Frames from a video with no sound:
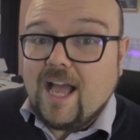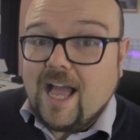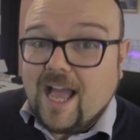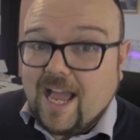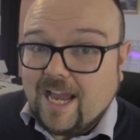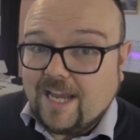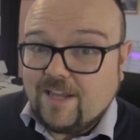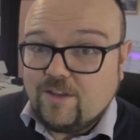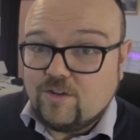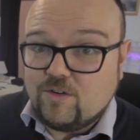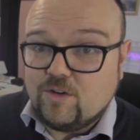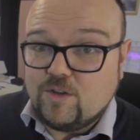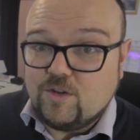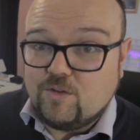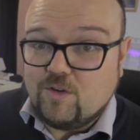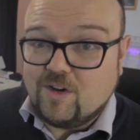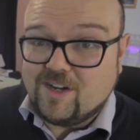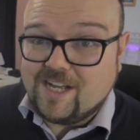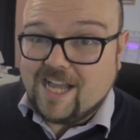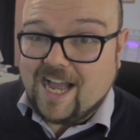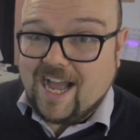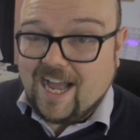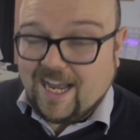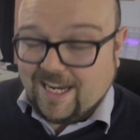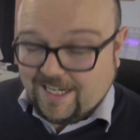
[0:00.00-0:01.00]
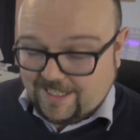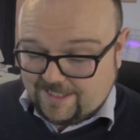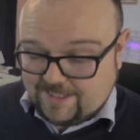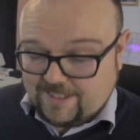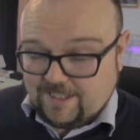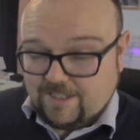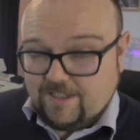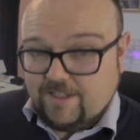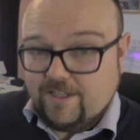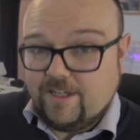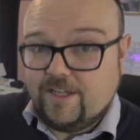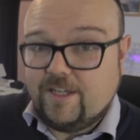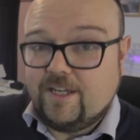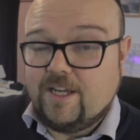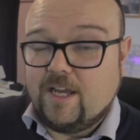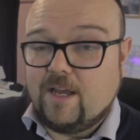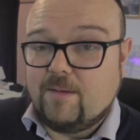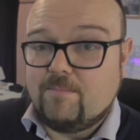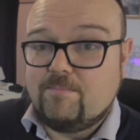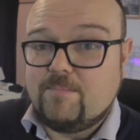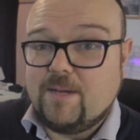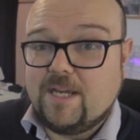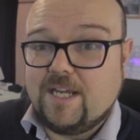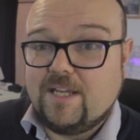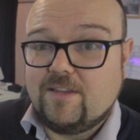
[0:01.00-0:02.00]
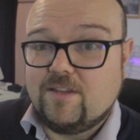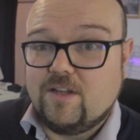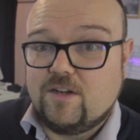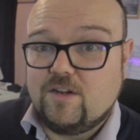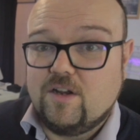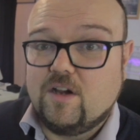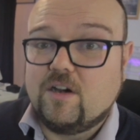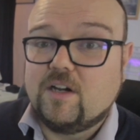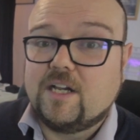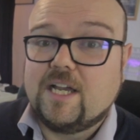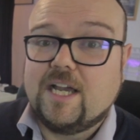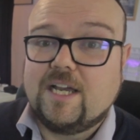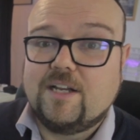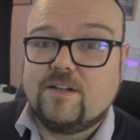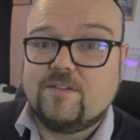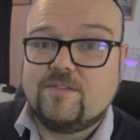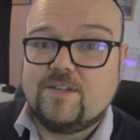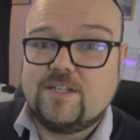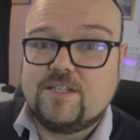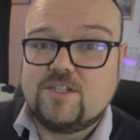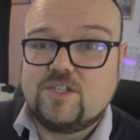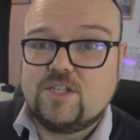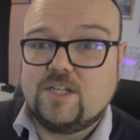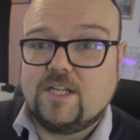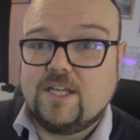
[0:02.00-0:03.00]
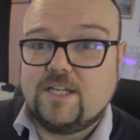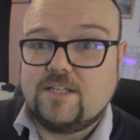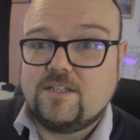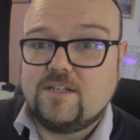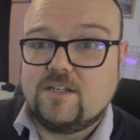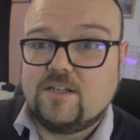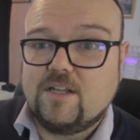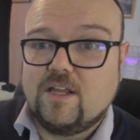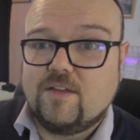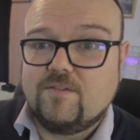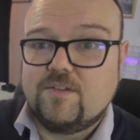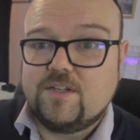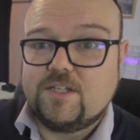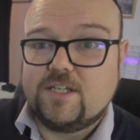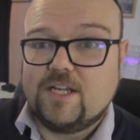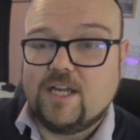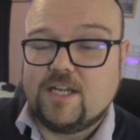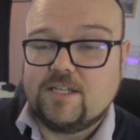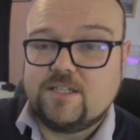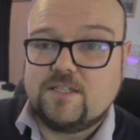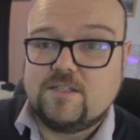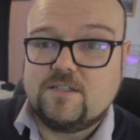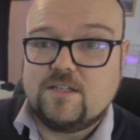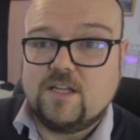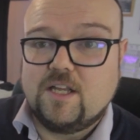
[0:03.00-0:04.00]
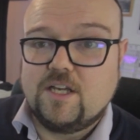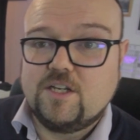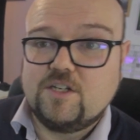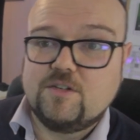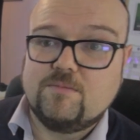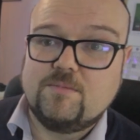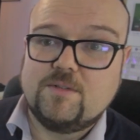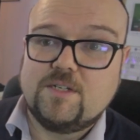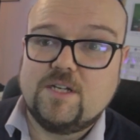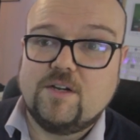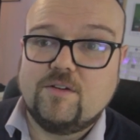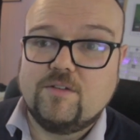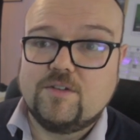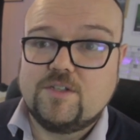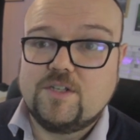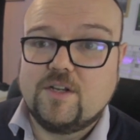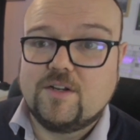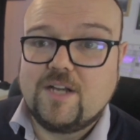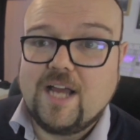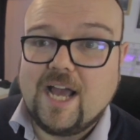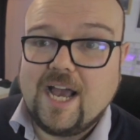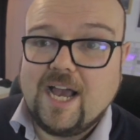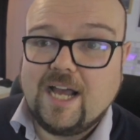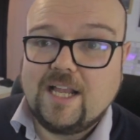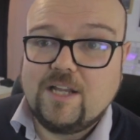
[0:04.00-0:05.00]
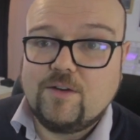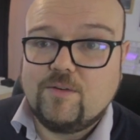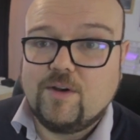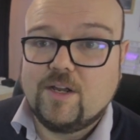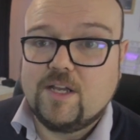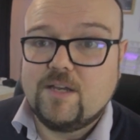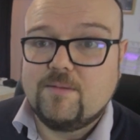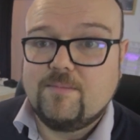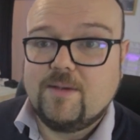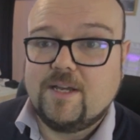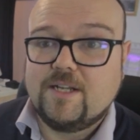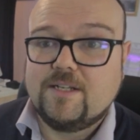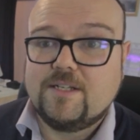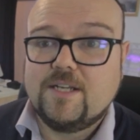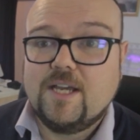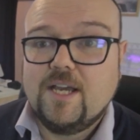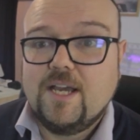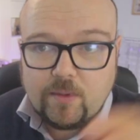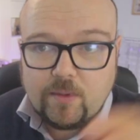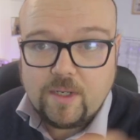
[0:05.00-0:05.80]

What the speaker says: A, they're at the wrong height, and B, they're not kind of insulated because they have this nice insulation material, so I'd highly recommend.